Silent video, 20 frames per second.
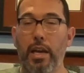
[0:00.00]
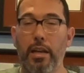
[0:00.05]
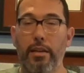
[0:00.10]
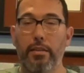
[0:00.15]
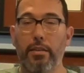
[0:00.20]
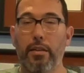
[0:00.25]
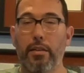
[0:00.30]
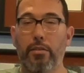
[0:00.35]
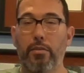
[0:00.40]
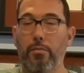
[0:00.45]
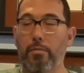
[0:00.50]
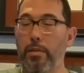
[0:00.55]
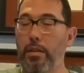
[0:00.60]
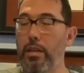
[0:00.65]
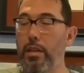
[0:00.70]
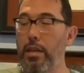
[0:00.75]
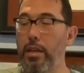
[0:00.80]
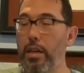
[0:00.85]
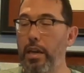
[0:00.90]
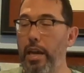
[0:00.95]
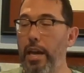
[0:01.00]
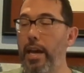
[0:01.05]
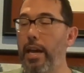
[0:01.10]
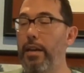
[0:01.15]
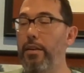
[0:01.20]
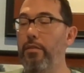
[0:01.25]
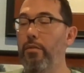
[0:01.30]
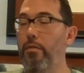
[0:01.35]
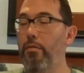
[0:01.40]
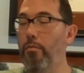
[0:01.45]
and 3, E,
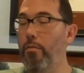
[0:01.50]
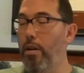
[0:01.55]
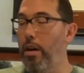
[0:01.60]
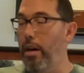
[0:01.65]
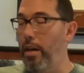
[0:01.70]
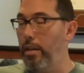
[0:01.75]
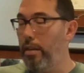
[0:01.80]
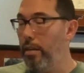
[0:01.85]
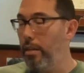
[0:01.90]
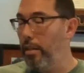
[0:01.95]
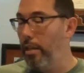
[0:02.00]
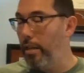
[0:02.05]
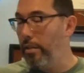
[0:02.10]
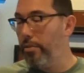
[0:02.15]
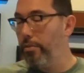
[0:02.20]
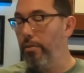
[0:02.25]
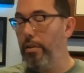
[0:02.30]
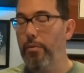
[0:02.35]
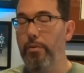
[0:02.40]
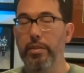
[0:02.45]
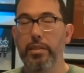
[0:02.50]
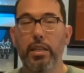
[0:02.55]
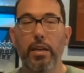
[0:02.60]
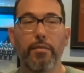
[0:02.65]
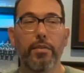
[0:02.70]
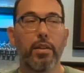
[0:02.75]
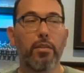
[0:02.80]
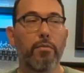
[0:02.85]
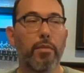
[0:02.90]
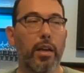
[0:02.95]
and 1. Now let's do it at
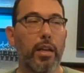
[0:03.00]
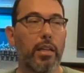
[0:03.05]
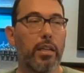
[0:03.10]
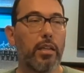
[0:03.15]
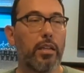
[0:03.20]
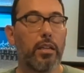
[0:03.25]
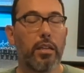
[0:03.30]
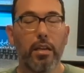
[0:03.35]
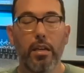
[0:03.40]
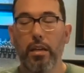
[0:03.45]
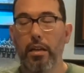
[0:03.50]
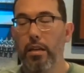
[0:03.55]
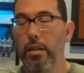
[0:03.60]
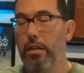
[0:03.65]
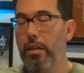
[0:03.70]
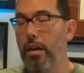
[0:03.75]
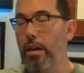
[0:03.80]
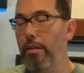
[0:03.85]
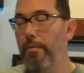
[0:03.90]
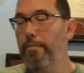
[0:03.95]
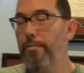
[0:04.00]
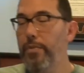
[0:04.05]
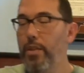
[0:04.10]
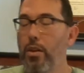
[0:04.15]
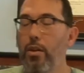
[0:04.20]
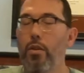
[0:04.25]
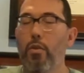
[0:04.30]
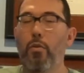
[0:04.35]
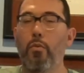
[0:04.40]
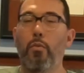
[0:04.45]
170. Ready? Go.
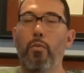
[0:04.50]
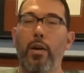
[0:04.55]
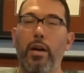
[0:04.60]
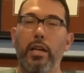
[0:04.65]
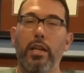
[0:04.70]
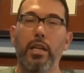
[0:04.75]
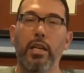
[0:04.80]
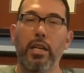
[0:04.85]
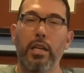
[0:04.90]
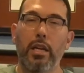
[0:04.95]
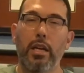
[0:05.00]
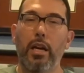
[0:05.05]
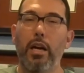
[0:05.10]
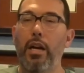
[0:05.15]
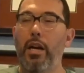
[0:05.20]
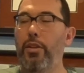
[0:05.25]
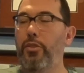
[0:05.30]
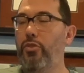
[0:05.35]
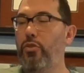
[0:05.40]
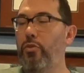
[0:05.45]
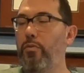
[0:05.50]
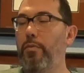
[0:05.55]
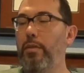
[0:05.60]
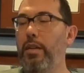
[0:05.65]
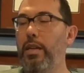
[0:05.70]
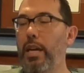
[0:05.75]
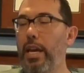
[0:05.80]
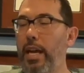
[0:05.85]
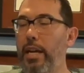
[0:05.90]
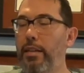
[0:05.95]
1, E, 2,
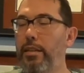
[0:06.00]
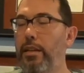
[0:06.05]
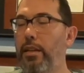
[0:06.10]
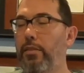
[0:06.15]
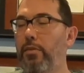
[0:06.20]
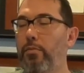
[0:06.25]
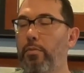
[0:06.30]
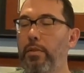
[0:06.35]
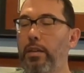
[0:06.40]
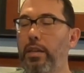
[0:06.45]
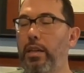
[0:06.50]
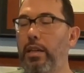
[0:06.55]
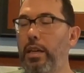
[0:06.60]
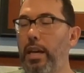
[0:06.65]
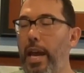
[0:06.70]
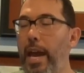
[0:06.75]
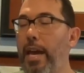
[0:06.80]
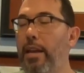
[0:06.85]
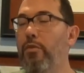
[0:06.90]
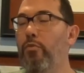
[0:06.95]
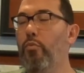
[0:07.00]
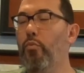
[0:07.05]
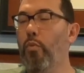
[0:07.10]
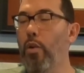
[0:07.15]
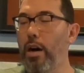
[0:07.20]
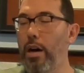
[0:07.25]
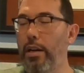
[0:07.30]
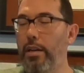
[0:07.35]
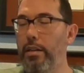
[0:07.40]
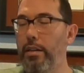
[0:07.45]
E, and 3, E, and
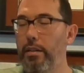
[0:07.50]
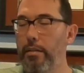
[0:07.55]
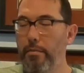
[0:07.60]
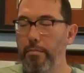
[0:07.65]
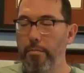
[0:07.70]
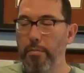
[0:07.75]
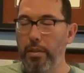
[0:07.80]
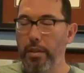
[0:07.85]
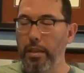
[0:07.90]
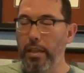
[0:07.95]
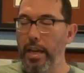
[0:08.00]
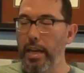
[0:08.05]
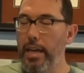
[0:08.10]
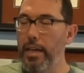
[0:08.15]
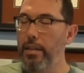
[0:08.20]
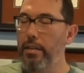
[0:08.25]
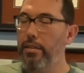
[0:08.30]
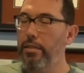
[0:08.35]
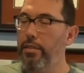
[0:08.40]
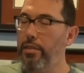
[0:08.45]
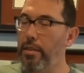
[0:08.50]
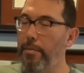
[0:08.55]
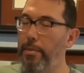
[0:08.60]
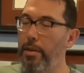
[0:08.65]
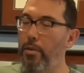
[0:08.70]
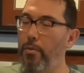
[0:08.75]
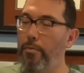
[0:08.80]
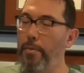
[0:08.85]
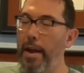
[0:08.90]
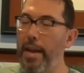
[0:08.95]
1. Play it. It's going to
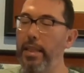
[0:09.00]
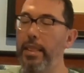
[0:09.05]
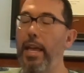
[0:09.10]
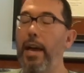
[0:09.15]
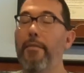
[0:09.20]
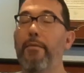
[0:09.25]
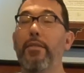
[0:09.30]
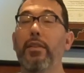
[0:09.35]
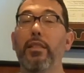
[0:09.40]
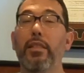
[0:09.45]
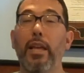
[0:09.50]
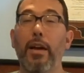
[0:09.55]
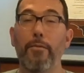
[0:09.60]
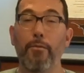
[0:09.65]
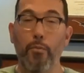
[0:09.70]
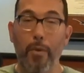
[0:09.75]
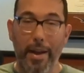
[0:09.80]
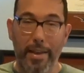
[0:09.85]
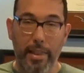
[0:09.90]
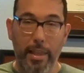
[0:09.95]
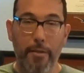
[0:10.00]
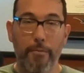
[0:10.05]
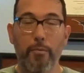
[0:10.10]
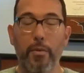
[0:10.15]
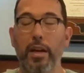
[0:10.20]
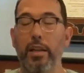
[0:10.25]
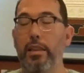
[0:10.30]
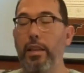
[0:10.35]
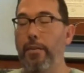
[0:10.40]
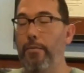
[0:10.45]
be right, left, left, right, left,
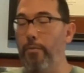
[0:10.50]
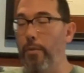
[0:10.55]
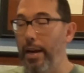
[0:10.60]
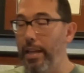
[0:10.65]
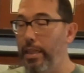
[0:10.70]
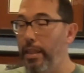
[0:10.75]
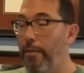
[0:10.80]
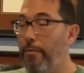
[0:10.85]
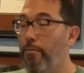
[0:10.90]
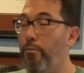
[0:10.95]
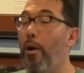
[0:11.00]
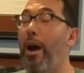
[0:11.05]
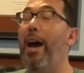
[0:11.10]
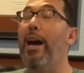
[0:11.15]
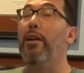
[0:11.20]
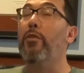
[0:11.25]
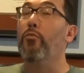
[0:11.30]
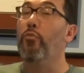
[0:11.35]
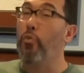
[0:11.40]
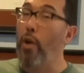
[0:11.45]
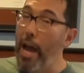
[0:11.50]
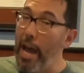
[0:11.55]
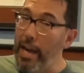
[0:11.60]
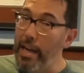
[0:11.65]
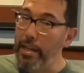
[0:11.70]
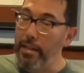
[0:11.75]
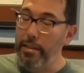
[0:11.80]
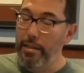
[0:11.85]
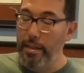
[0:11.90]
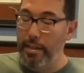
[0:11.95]
right, left, right, left, right, right.
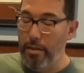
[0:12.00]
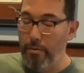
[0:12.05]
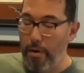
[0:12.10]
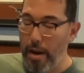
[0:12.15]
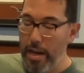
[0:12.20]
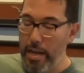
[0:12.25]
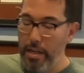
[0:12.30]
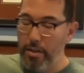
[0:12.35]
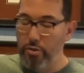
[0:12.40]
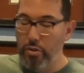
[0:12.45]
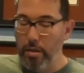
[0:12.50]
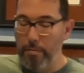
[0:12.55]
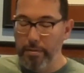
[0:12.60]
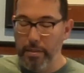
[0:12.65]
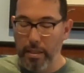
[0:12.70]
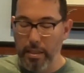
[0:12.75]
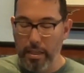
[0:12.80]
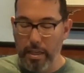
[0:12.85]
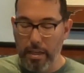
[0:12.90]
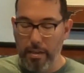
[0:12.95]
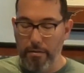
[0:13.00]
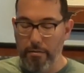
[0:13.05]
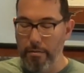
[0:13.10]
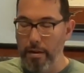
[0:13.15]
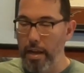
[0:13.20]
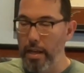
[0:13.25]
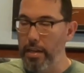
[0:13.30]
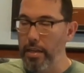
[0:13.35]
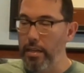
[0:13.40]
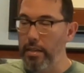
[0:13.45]
And the right hand jumps at the end.
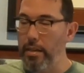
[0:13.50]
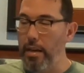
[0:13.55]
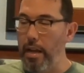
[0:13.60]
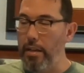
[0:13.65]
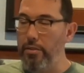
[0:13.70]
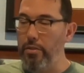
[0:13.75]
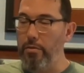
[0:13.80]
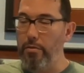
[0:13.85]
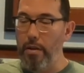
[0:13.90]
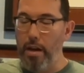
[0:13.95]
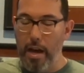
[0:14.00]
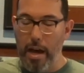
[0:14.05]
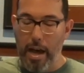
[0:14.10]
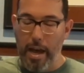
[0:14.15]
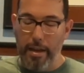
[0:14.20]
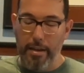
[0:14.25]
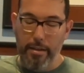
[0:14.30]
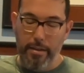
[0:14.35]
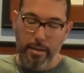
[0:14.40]
Ready? Not too high.